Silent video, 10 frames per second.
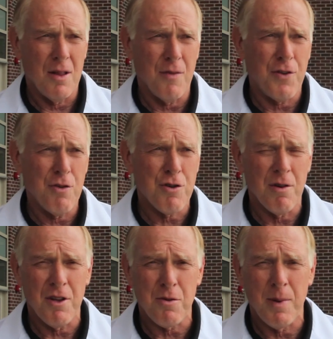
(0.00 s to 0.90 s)
The future
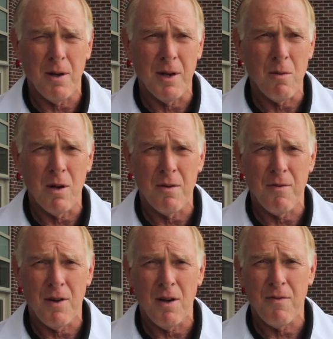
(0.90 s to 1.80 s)
of this building will
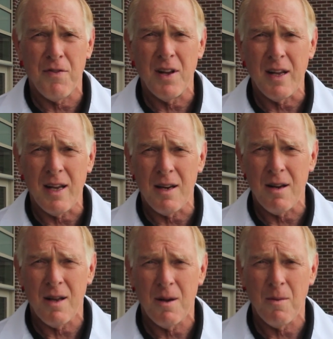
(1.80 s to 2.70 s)
involve filling it
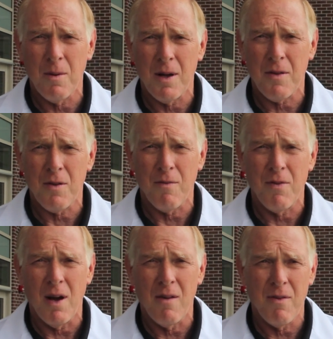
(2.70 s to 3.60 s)
with
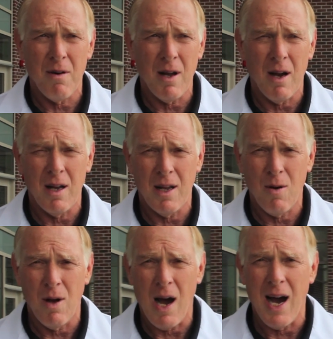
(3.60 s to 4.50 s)
very highly,
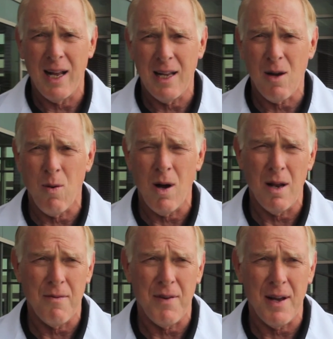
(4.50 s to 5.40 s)
highly
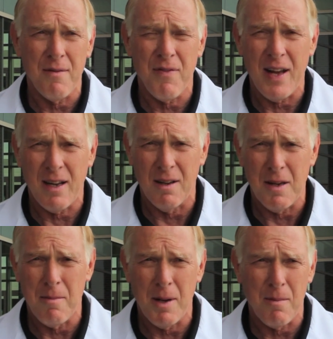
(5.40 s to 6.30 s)
qualified
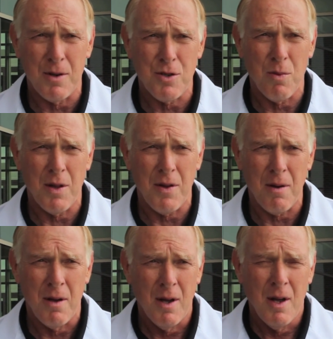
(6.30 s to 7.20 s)
faculty members with
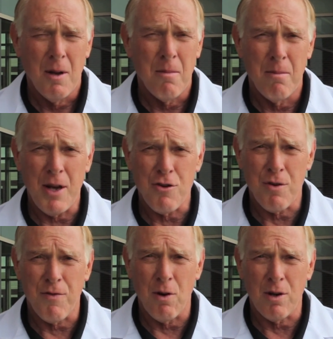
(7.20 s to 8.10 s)
a
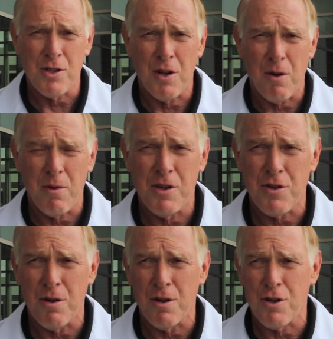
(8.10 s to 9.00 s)
major focus of their
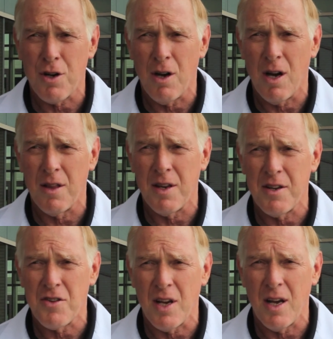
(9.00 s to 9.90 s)
research on the
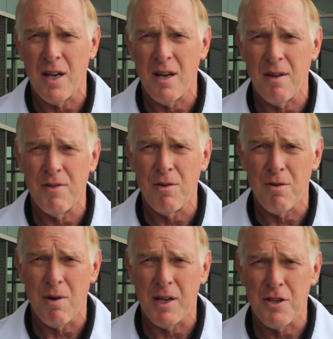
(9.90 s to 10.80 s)
design of new
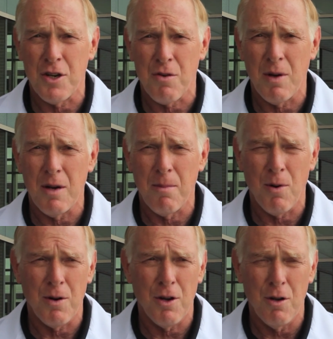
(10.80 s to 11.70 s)
drugs to treat
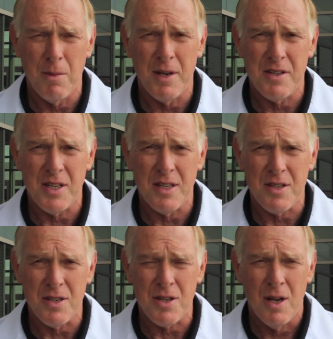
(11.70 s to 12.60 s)
important human
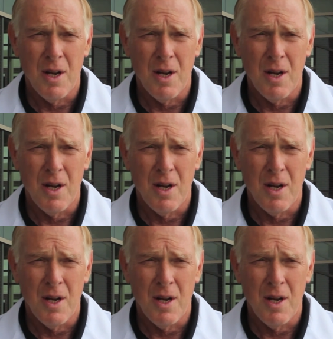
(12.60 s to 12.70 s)
diseases.